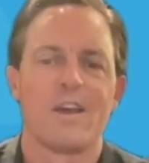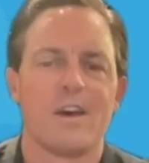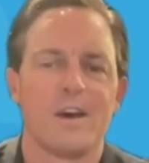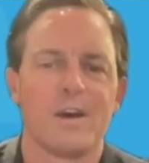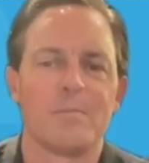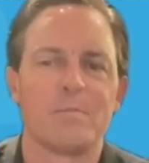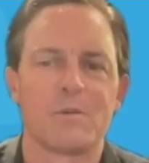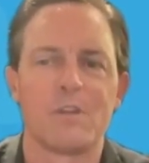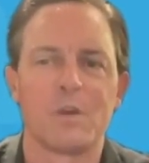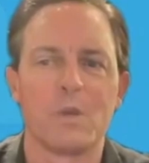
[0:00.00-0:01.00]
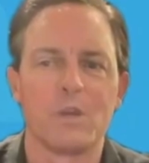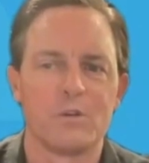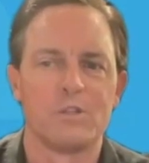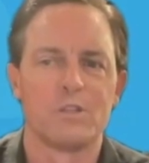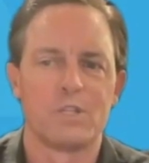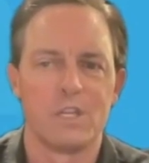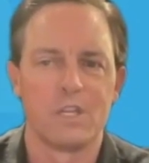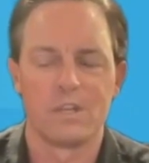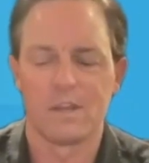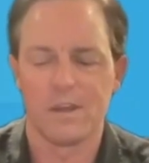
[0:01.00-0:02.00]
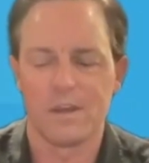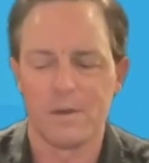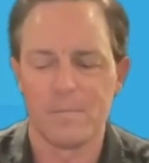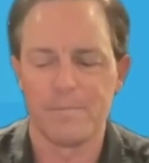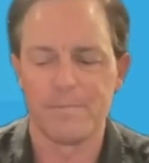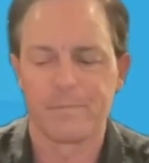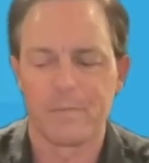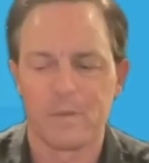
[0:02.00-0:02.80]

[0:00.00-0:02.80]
Um, so I think we could see um,